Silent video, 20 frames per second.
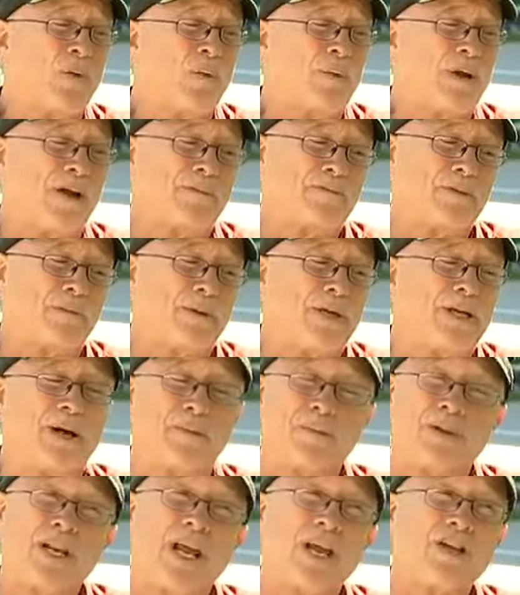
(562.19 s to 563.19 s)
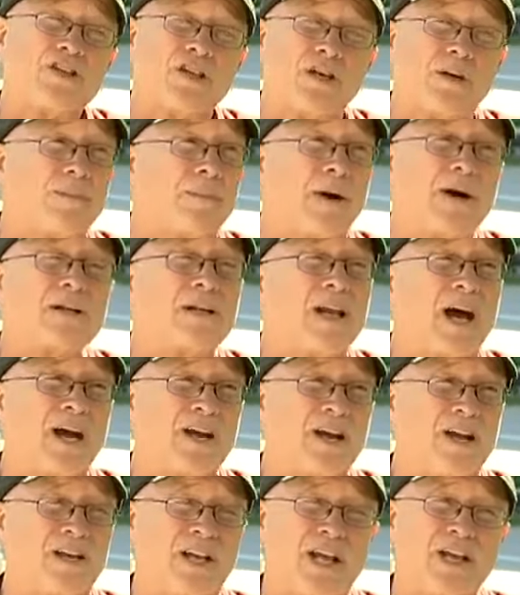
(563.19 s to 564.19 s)
We have to become a nation among
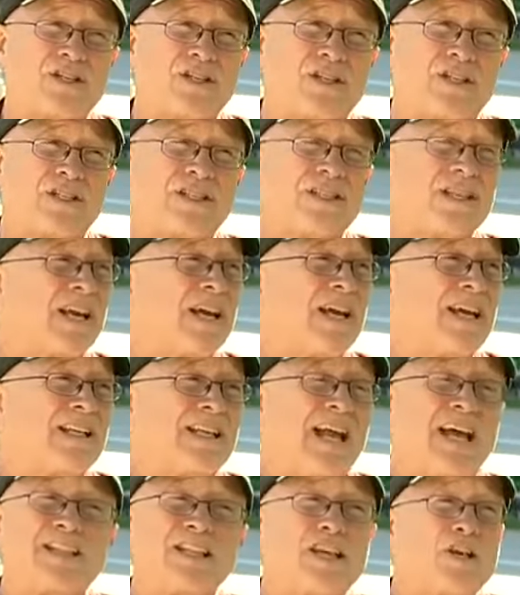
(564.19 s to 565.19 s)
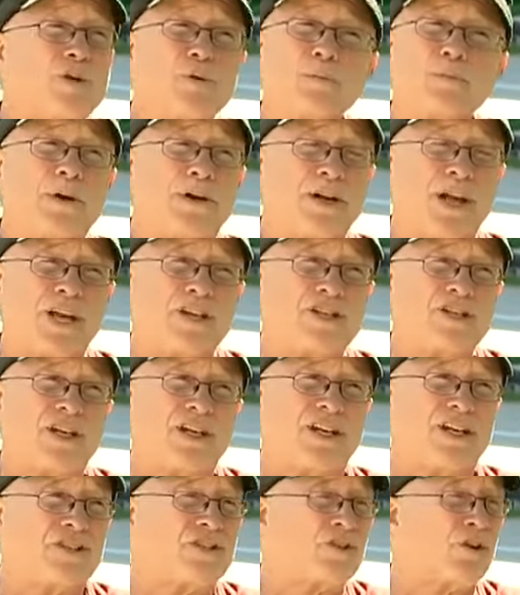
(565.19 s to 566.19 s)
nations, not the uber
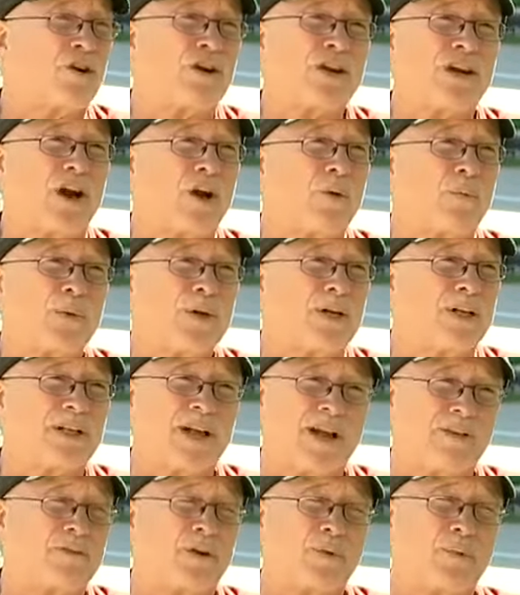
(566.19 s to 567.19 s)
nation exerting our will